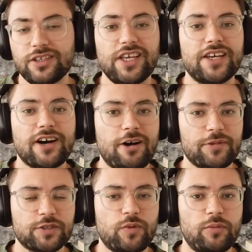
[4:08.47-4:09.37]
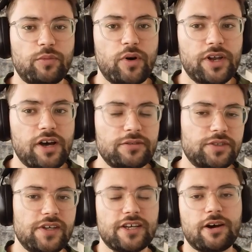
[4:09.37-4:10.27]
e-commerce 1.0
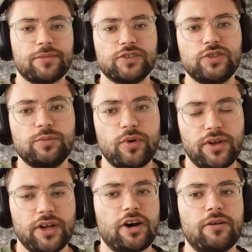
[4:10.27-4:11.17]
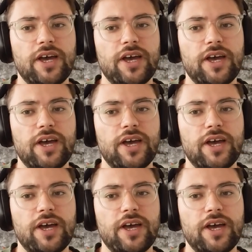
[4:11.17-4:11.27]
to e-commerce 2.0,